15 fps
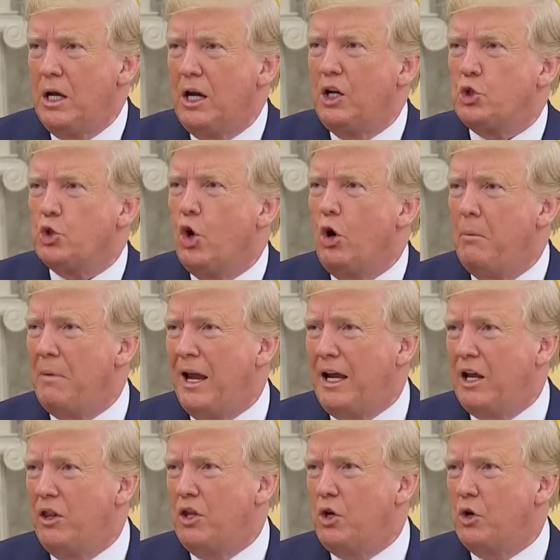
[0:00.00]
It's all
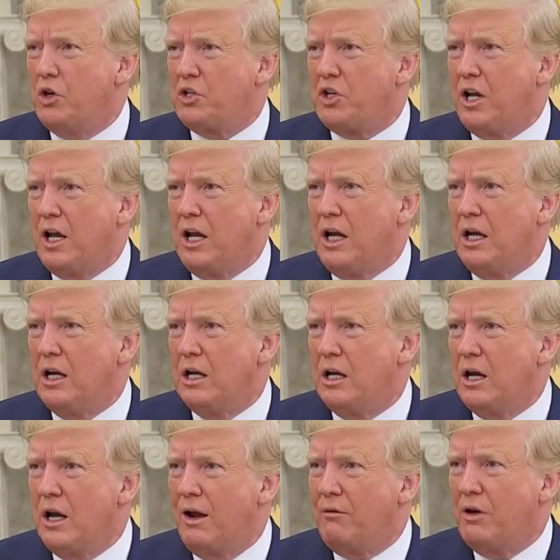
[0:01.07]
made in the U S A.
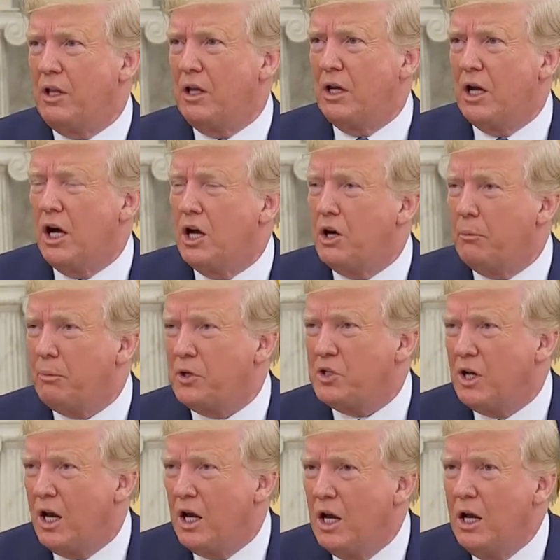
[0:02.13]
Everything, one hundred
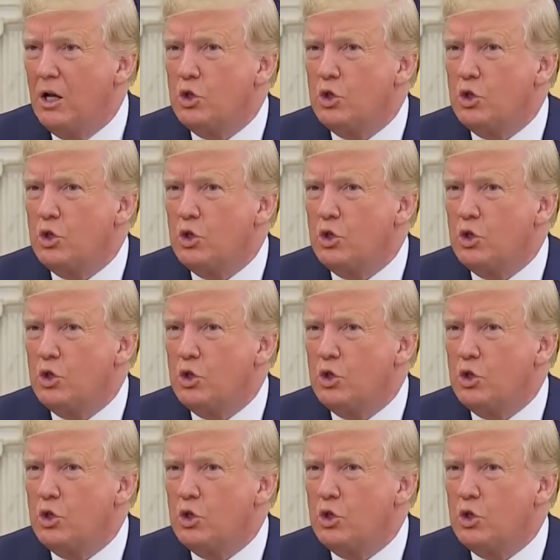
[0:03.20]
percent.